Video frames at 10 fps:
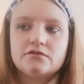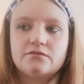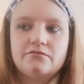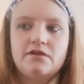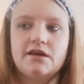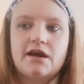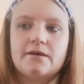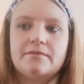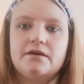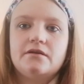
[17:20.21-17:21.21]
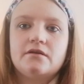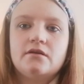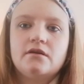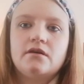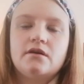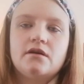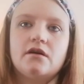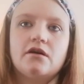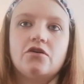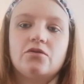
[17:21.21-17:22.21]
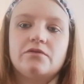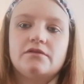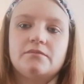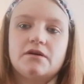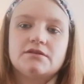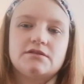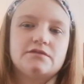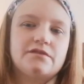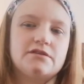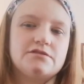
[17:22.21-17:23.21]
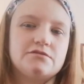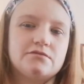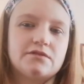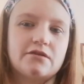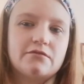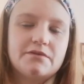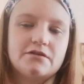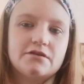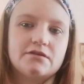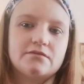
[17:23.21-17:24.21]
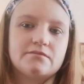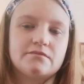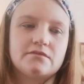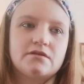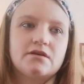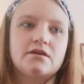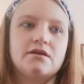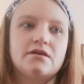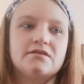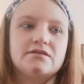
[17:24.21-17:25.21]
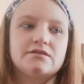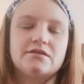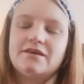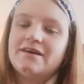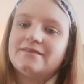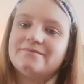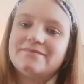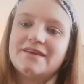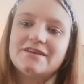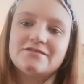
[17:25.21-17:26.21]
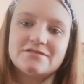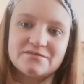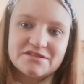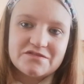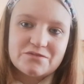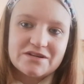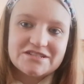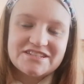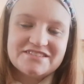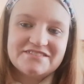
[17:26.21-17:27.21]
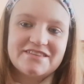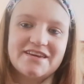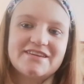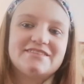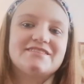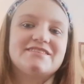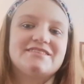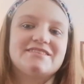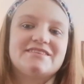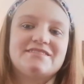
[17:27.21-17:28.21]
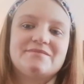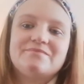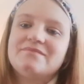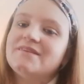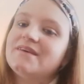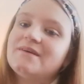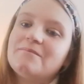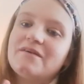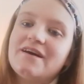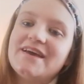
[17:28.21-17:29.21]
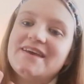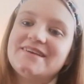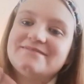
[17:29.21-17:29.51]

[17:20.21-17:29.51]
I'm really happy. I hope other boxes follow suit, that would be good. So, yeah, thank you so much for watching till the end. Bye!